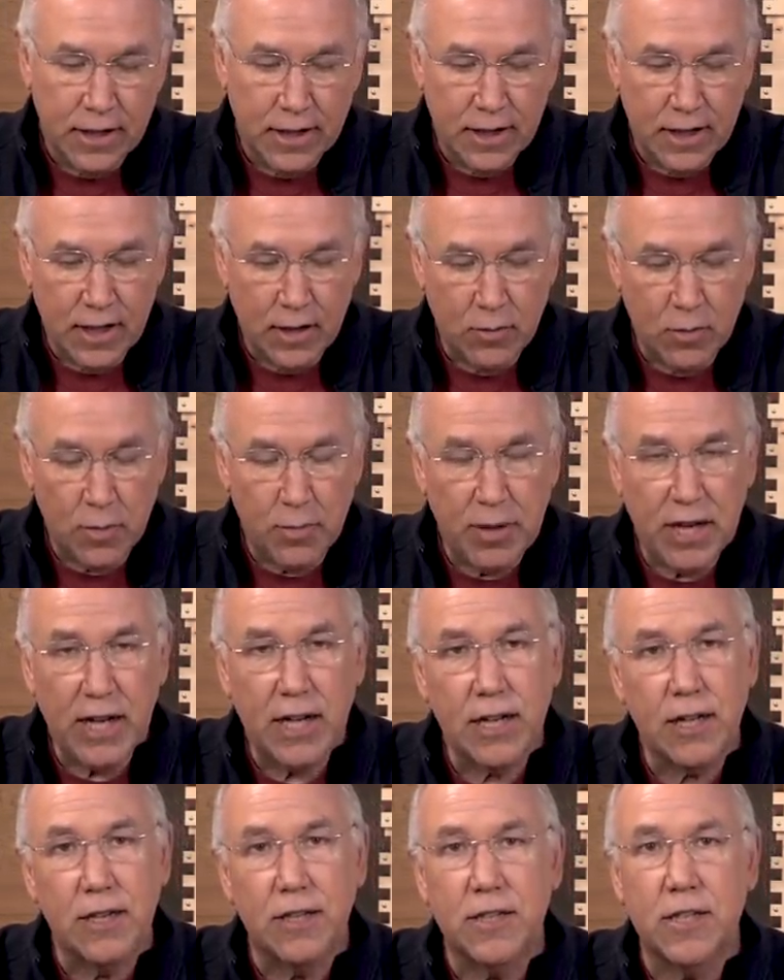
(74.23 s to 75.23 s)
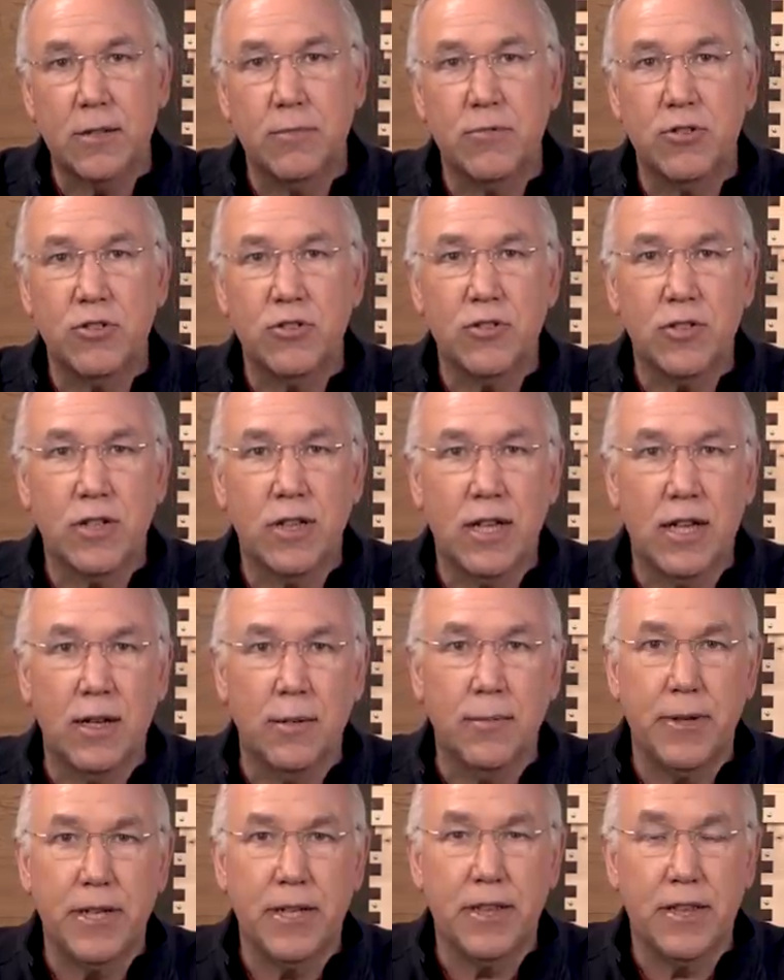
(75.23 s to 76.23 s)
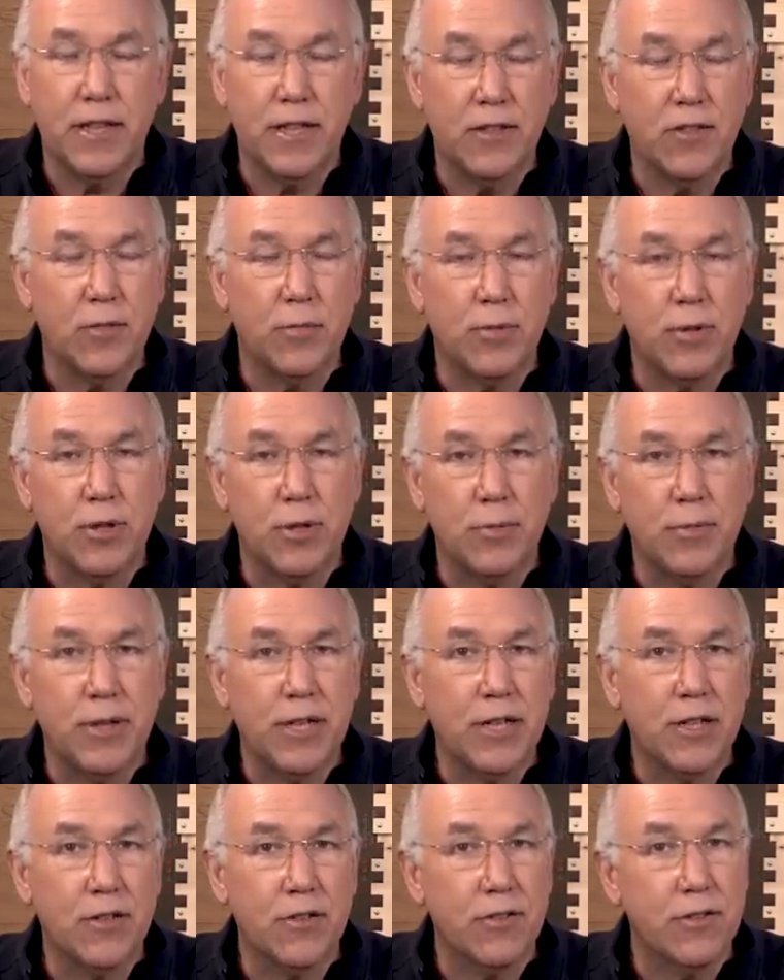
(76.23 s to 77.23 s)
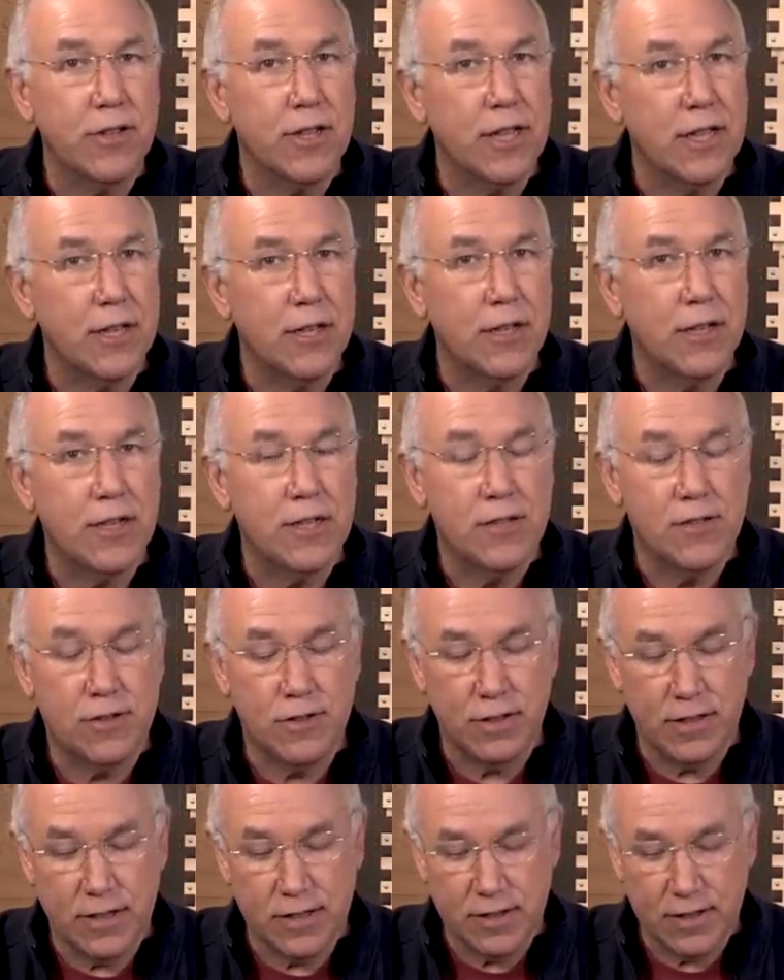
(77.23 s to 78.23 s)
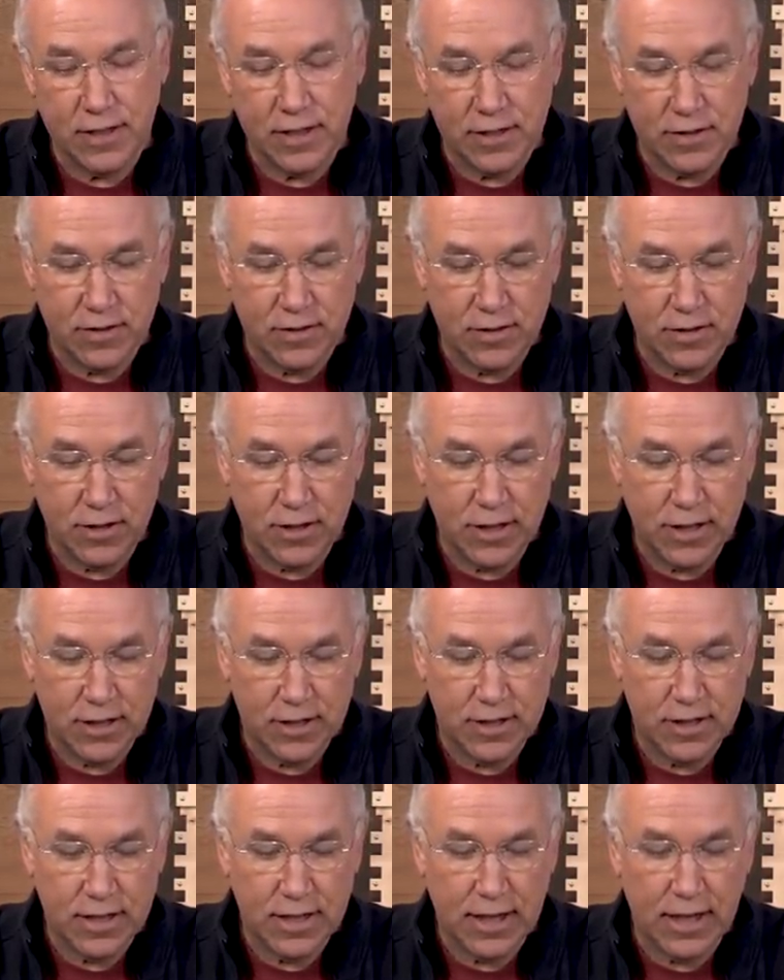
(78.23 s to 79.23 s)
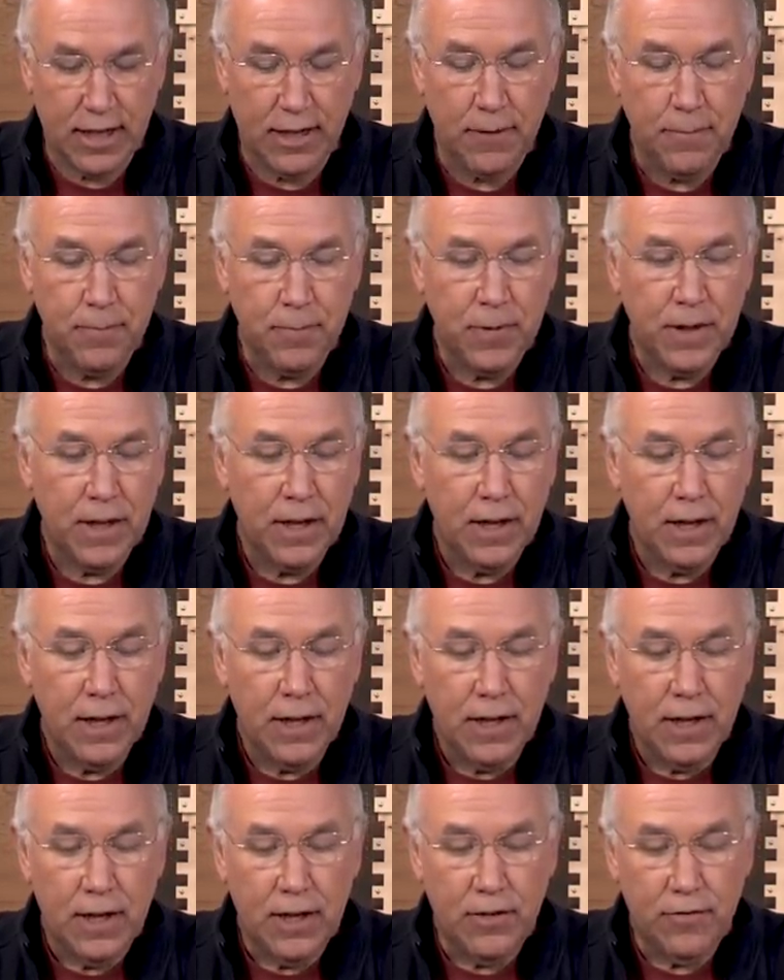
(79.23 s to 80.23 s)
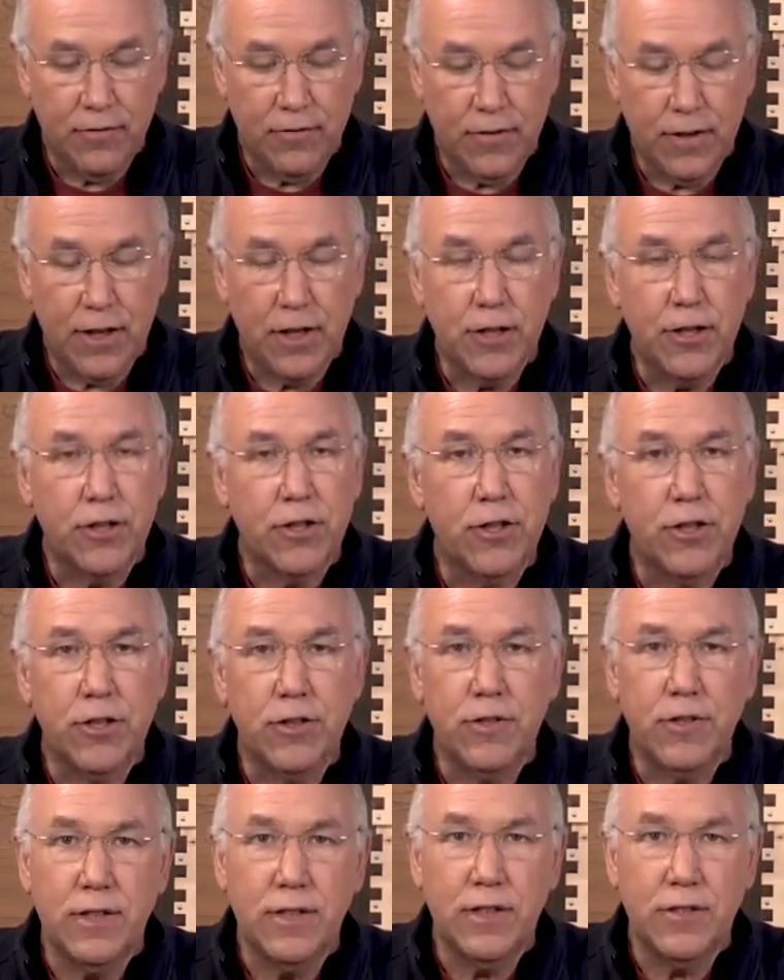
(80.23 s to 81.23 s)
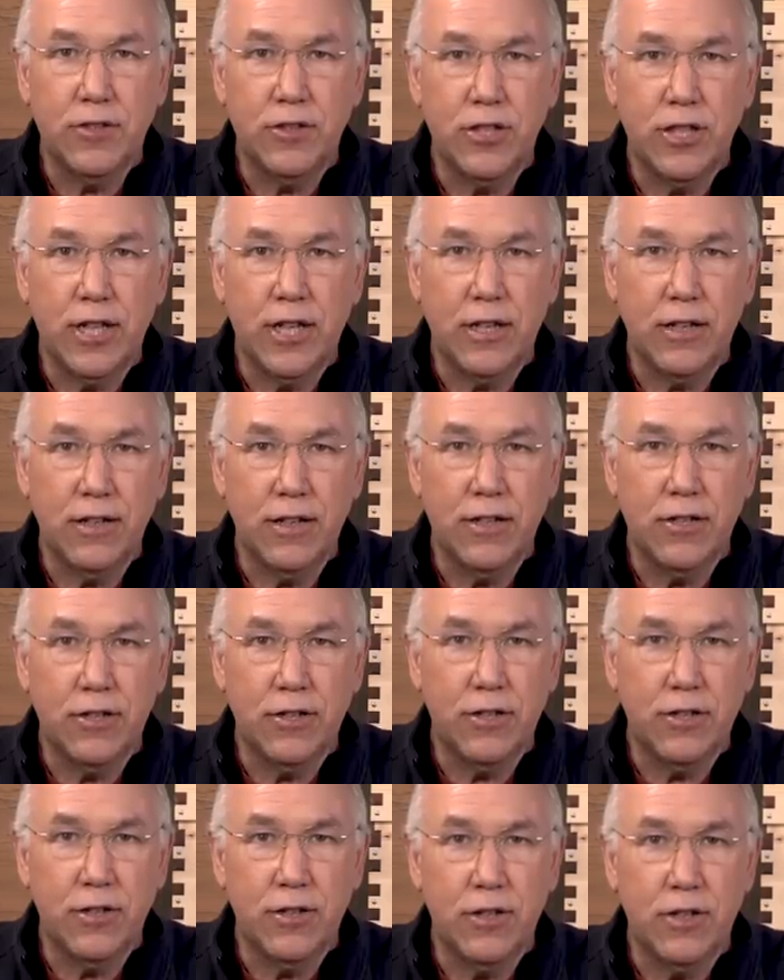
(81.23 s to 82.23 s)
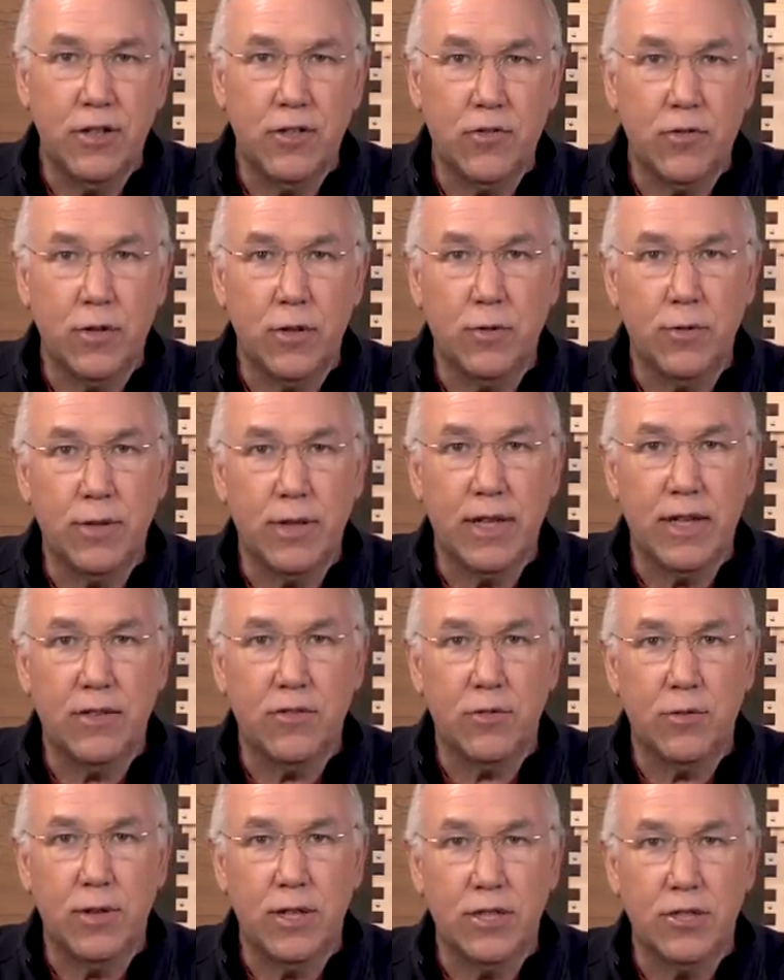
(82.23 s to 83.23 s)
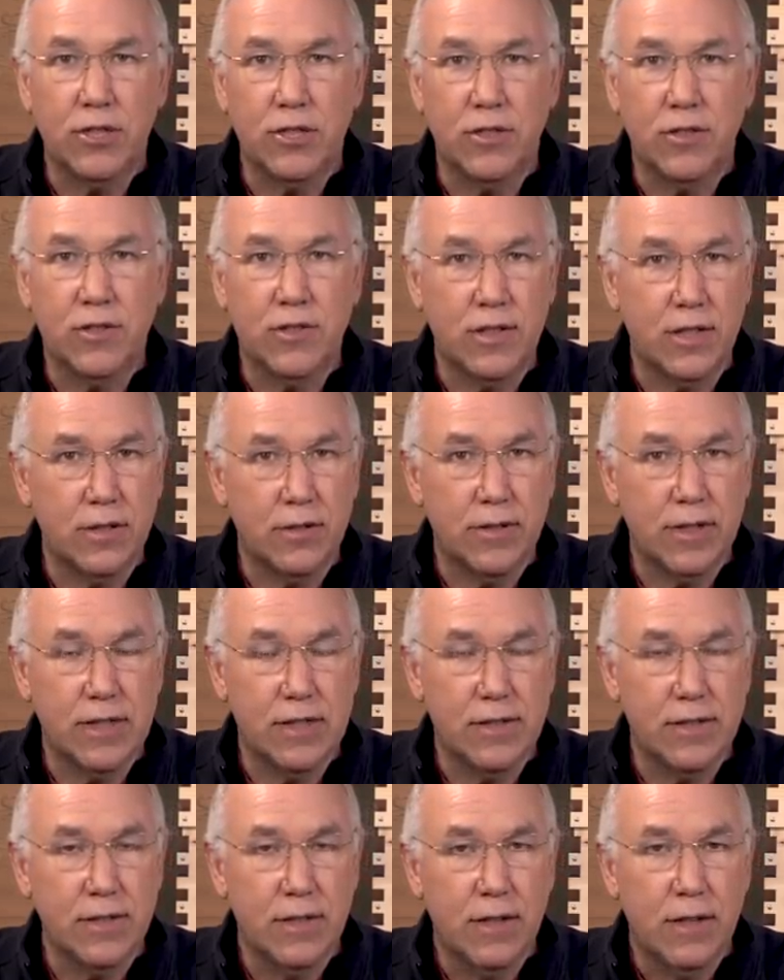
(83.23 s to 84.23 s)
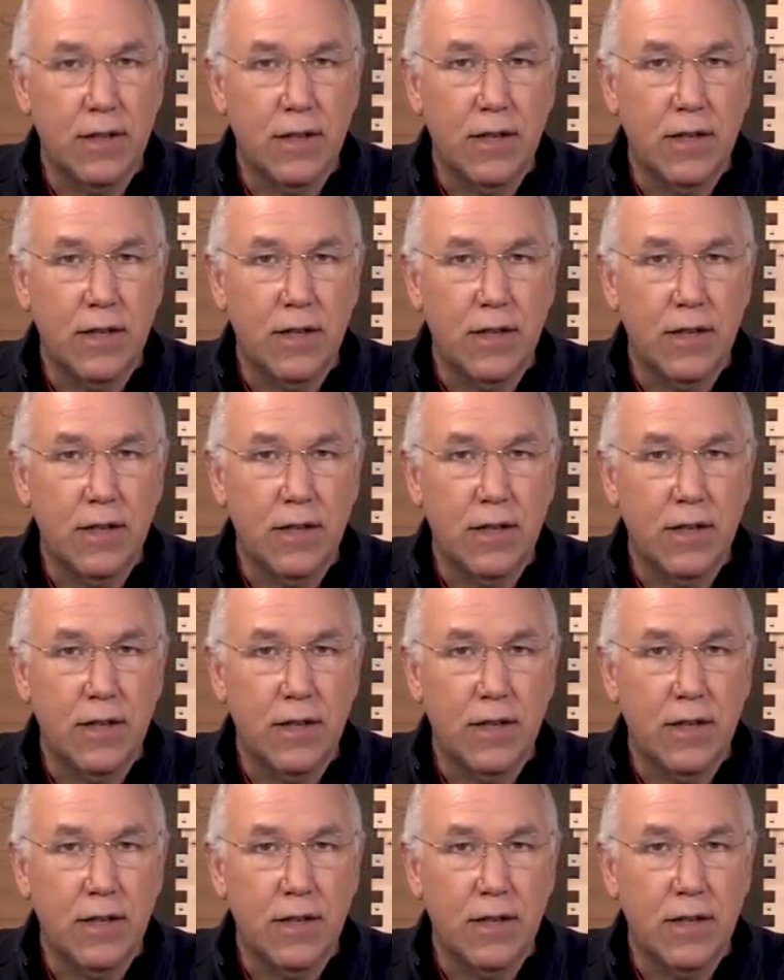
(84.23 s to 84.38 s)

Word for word: Now we're back and the temperatures are climbing and things are blooming and it's looking good. So let's get started today. If uh, you're new to this channel and you're new to these frequently asked questions series,